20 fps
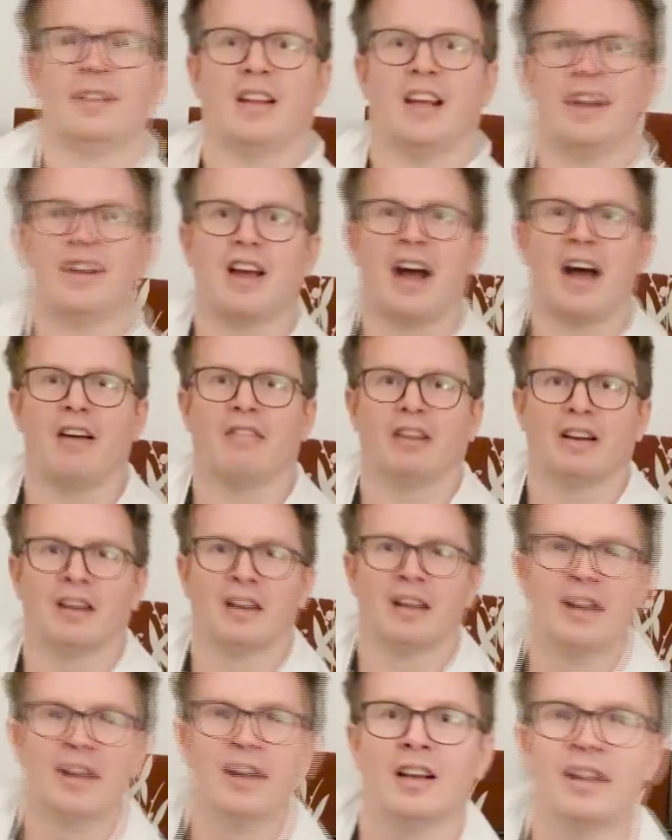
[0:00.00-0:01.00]
There you have it.
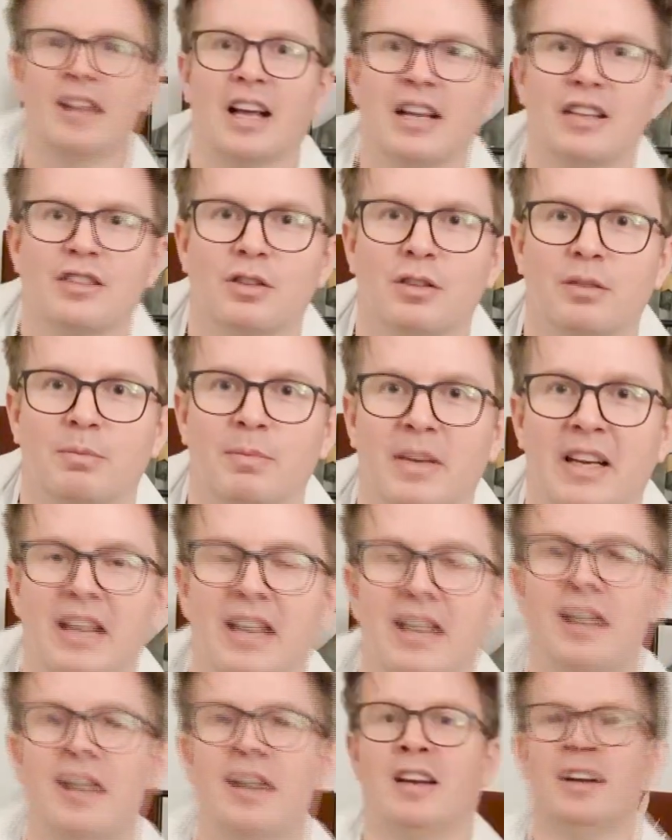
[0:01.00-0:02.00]
That took me